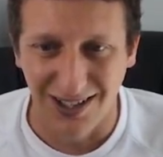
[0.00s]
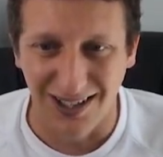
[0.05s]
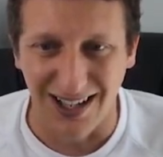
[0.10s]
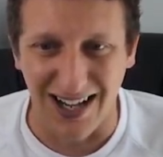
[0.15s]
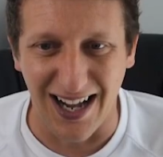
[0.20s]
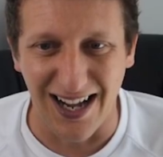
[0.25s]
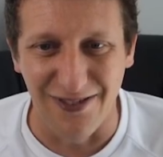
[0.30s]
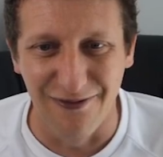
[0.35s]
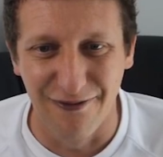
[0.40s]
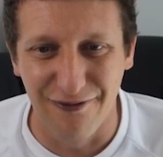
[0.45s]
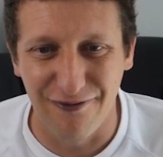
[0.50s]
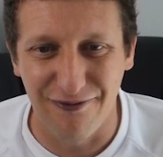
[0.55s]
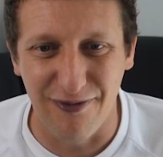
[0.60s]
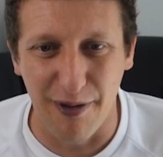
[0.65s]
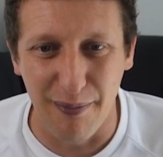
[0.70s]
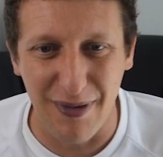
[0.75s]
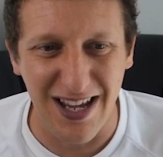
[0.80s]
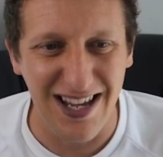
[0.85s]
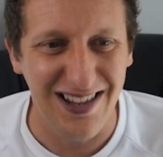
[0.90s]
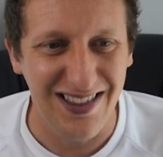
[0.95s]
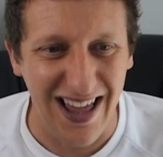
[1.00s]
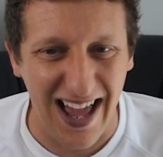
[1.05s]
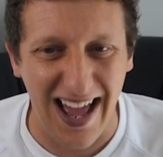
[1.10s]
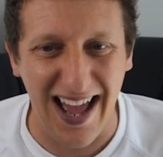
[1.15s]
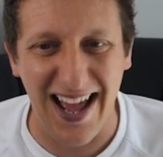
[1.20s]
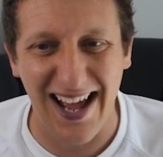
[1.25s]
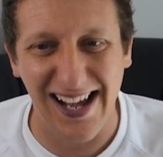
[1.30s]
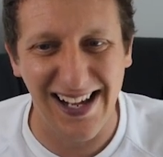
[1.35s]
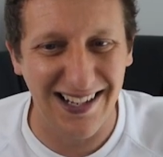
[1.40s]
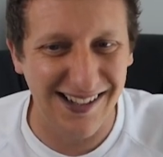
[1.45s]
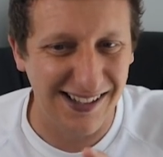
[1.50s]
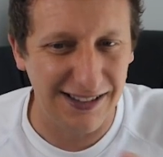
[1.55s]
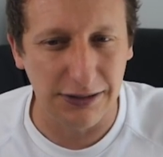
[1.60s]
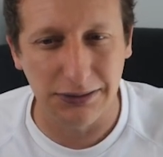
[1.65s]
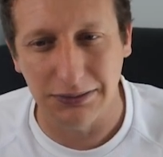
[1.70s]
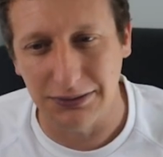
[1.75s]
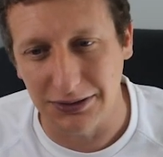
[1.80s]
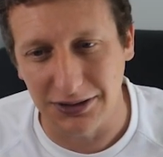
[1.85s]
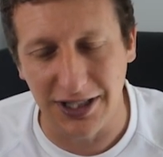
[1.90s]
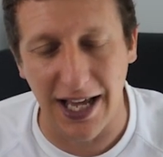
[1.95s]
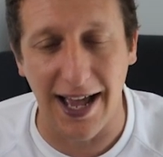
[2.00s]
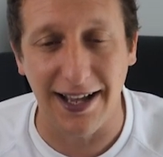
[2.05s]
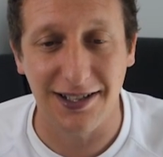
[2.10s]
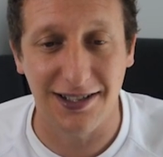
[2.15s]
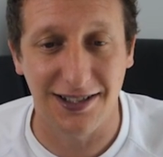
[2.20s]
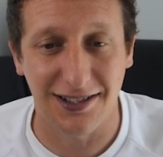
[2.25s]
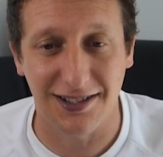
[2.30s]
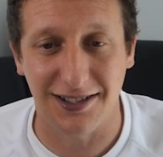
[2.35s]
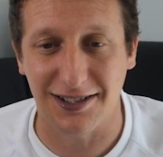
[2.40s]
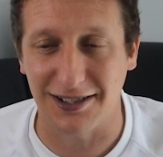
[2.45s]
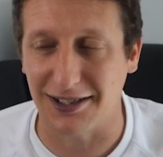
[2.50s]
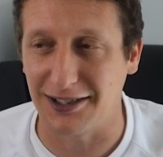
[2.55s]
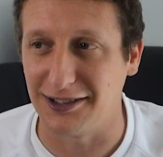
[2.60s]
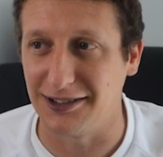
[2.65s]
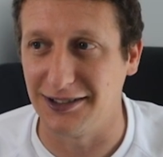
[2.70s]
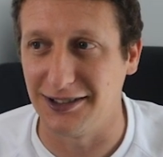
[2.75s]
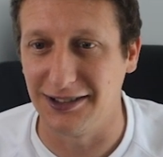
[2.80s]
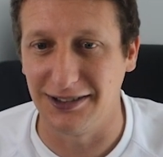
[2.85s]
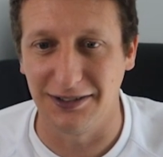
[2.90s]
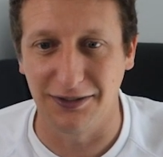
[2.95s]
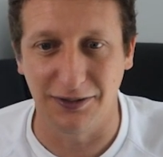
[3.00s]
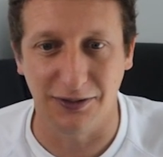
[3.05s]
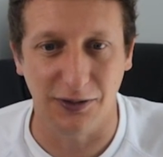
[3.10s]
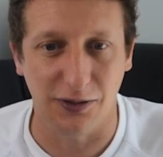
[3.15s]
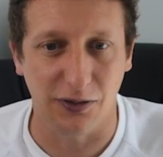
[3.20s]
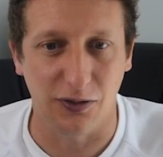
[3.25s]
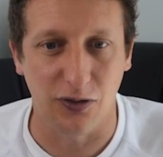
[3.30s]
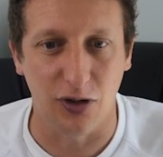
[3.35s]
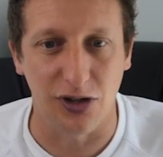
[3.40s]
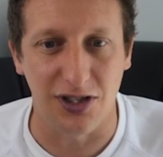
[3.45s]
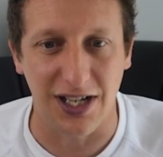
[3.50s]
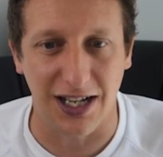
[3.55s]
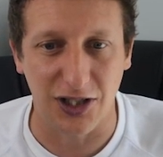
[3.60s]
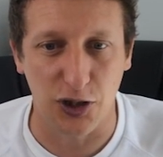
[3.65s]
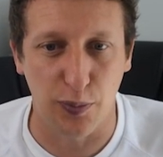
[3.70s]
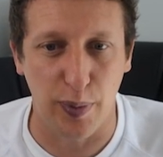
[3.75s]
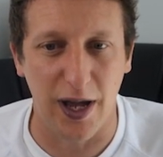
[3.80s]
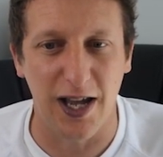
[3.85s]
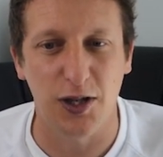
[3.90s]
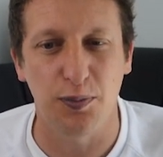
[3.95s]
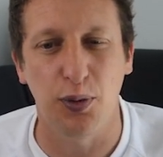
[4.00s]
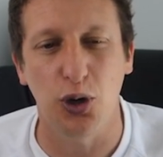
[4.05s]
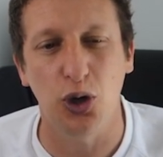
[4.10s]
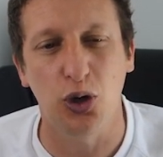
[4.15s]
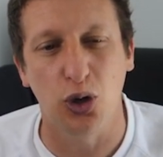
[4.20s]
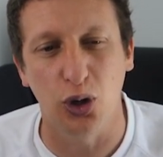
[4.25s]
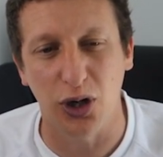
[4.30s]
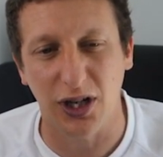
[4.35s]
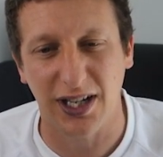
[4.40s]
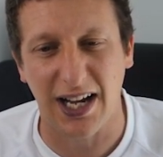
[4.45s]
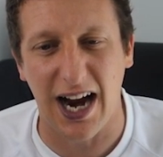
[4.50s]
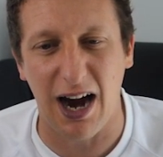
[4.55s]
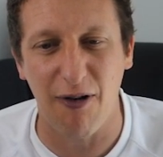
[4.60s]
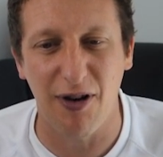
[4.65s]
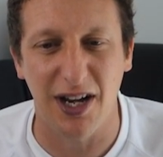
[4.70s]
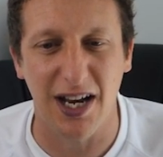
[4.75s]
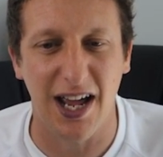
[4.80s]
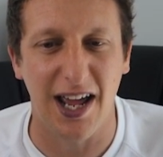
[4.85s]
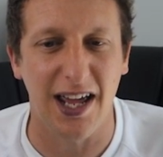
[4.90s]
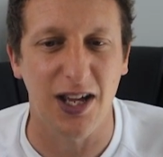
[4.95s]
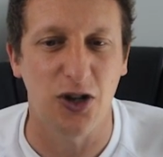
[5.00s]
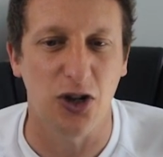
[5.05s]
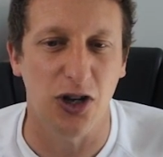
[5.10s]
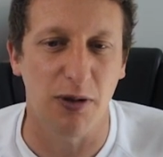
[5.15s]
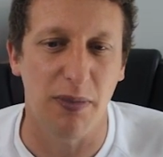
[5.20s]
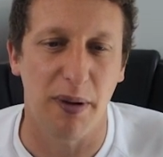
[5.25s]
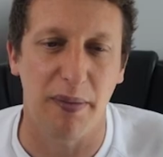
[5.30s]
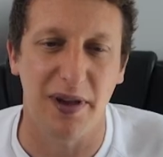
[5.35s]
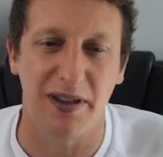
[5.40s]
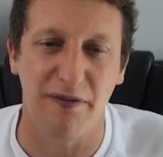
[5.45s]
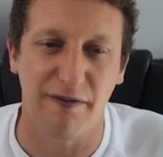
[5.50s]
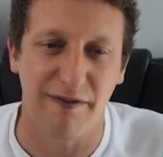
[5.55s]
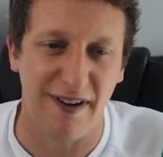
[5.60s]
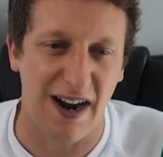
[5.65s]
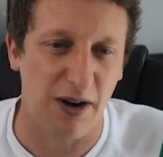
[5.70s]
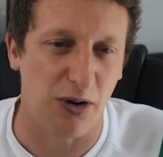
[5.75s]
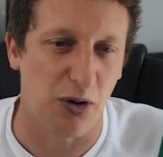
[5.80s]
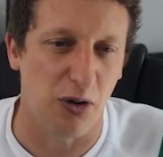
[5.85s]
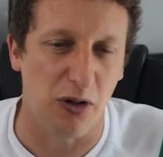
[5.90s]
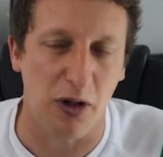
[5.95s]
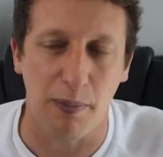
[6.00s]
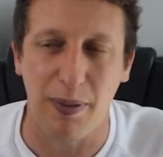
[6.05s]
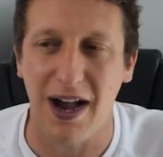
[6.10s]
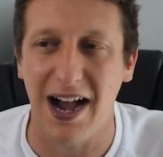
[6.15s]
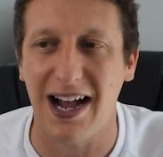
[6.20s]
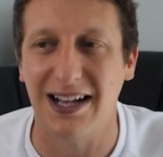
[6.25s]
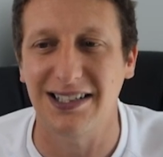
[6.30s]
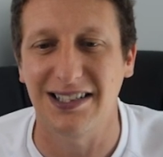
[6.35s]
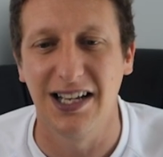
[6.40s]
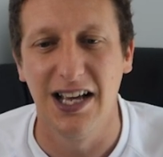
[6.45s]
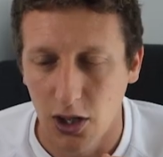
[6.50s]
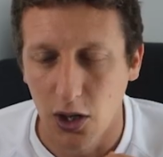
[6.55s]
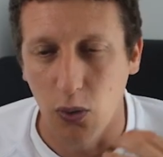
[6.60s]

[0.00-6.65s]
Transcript: And for me there, yes, there's that space, but he could have carried it. He could have maybe even found another pass.